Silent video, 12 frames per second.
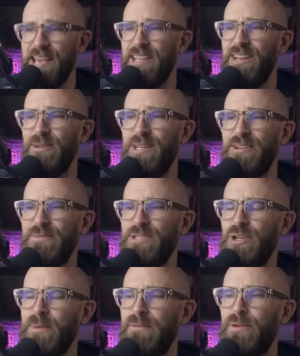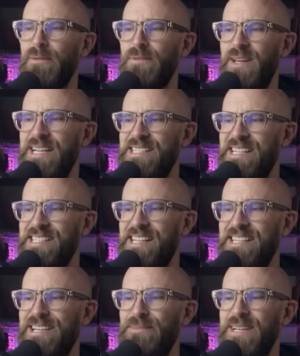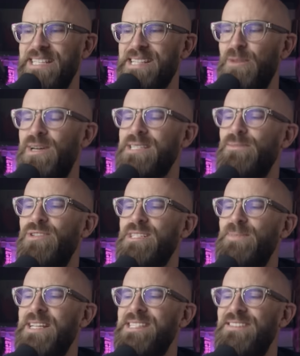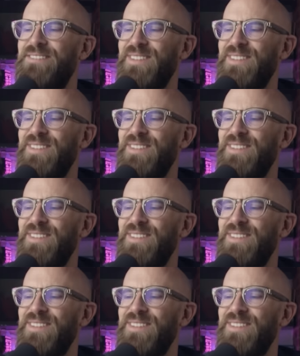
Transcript: You know when you're shopping for a flight and it's like, you come back, it's like, why is it more expensive?